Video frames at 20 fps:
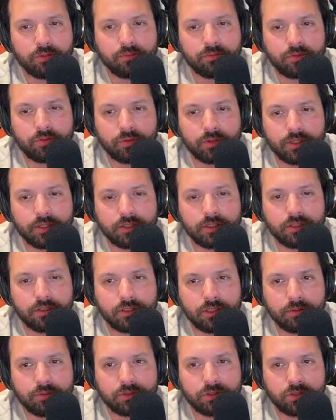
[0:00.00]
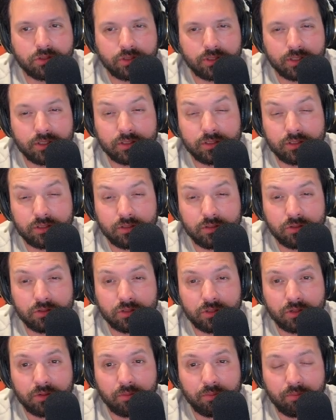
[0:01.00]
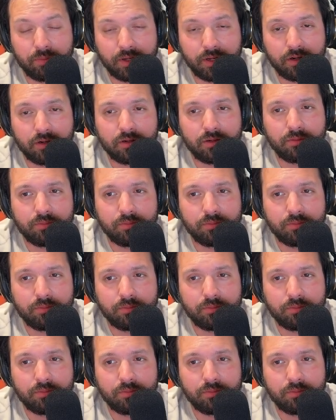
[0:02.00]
really good tips and tricks to use it better,